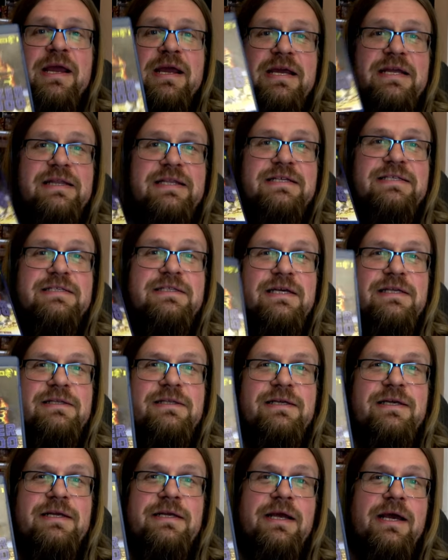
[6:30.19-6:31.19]
It is
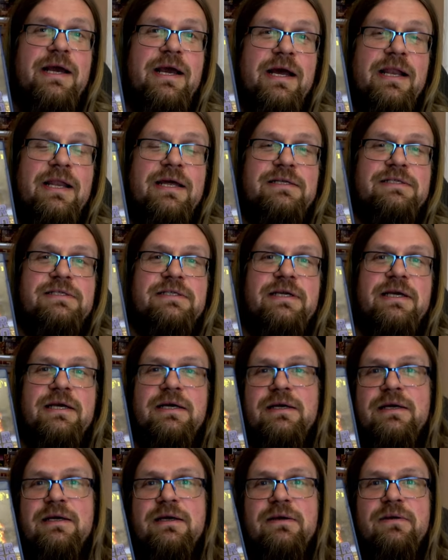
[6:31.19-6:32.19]
set in
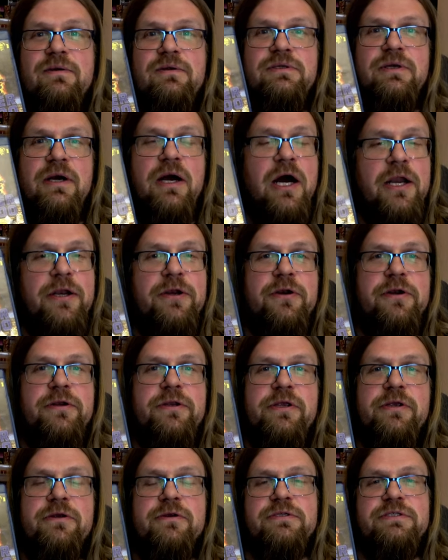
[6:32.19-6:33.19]
Alaska,
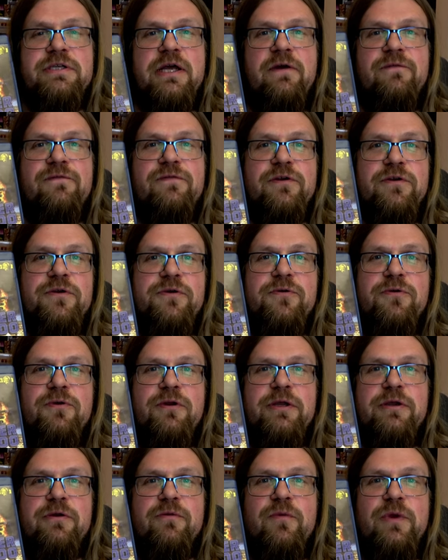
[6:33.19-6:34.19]
100 years after
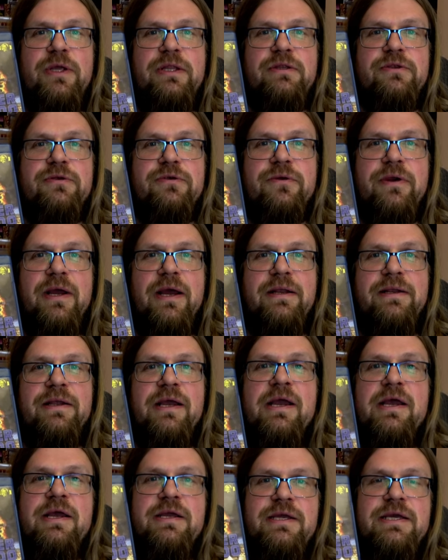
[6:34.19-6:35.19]
nuclear winter, and
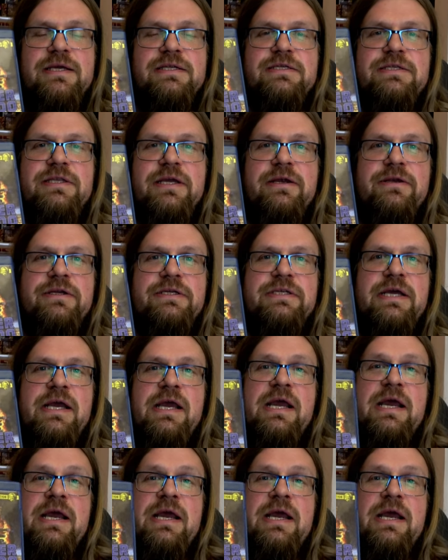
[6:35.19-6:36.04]
yes, there is...